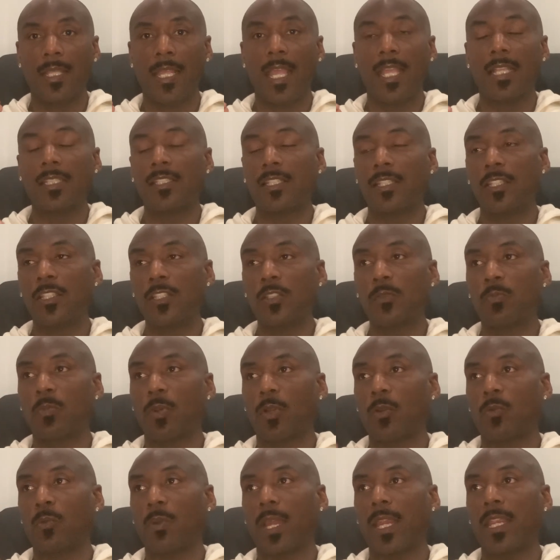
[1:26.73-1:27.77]
And see this
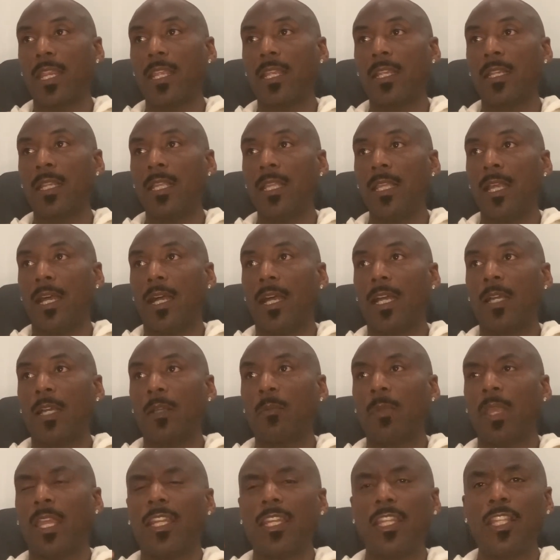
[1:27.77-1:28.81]
part right here,
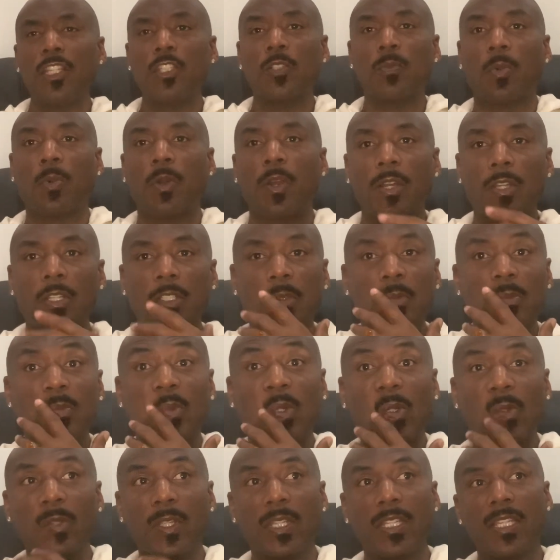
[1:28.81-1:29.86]
um, and each part is
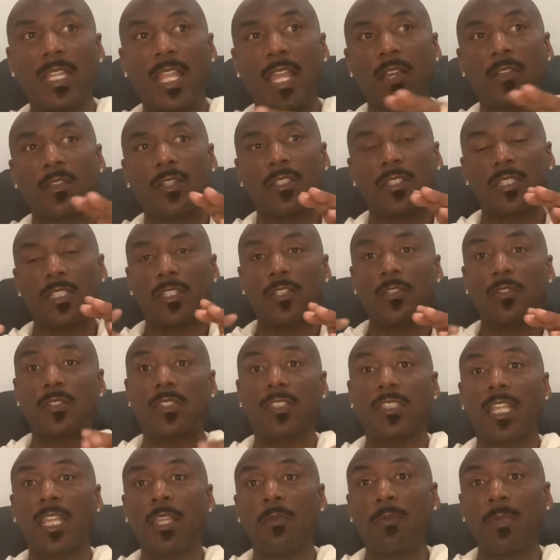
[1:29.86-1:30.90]
broken down into little
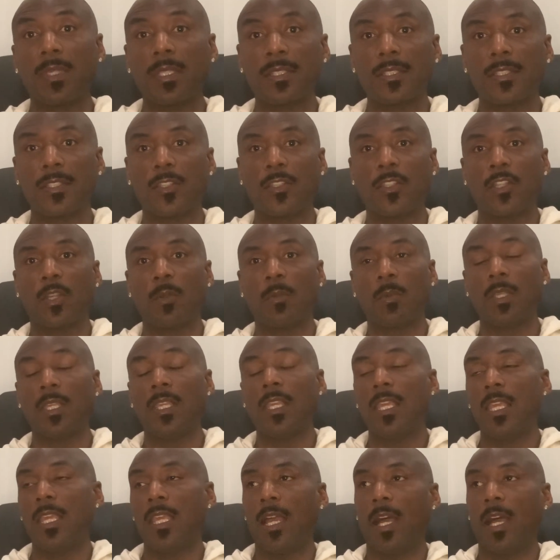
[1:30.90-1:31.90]
segments. You know what I mean?